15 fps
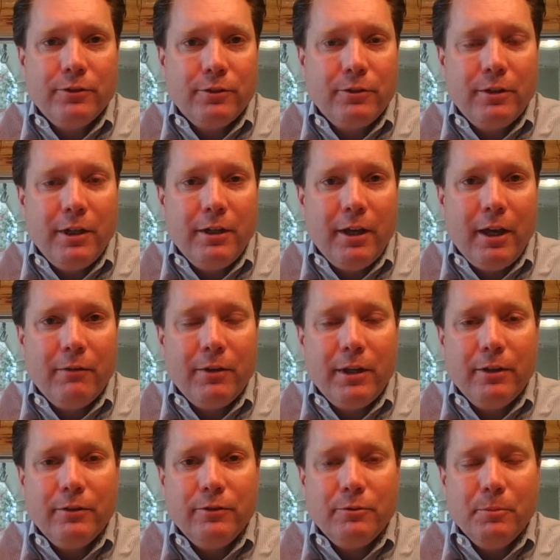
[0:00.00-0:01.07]
So you need to have
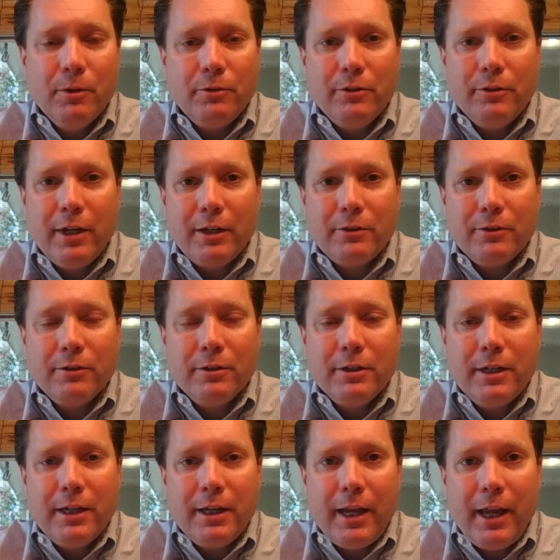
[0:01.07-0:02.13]
a smoke detector
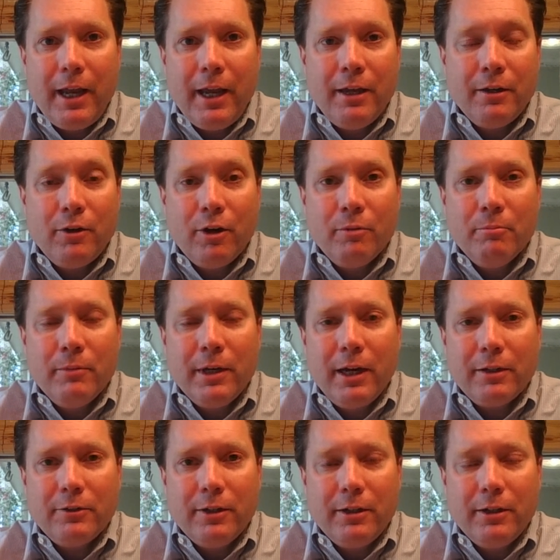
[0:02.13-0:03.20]
and a carbon
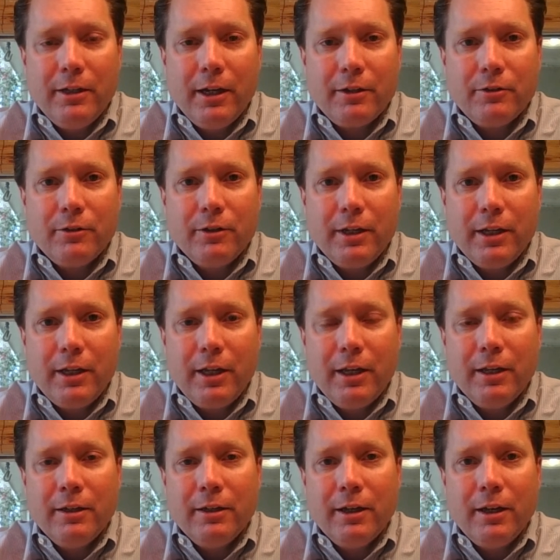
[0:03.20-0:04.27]
monoxide detector
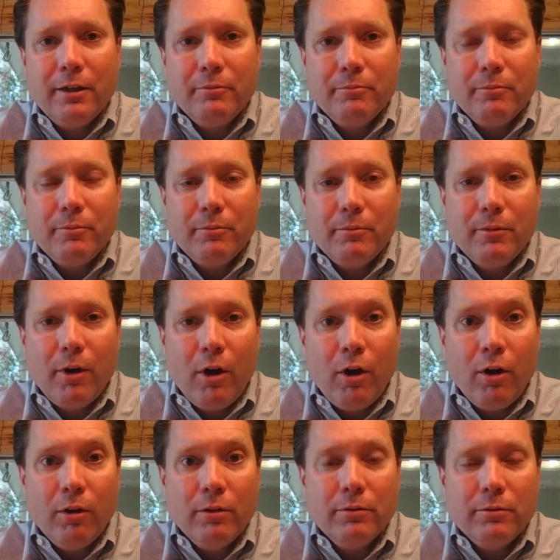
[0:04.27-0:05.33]
in
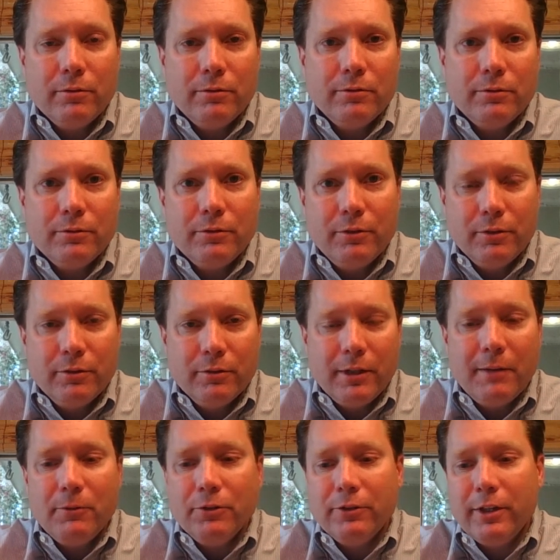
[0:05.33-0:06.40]
all your
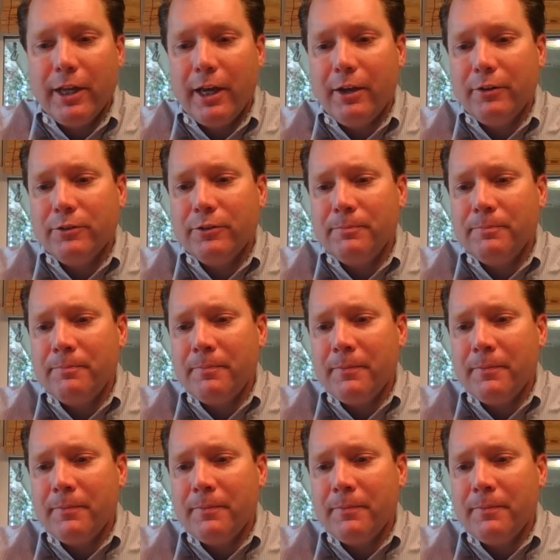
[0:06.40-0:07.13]
levels of the house.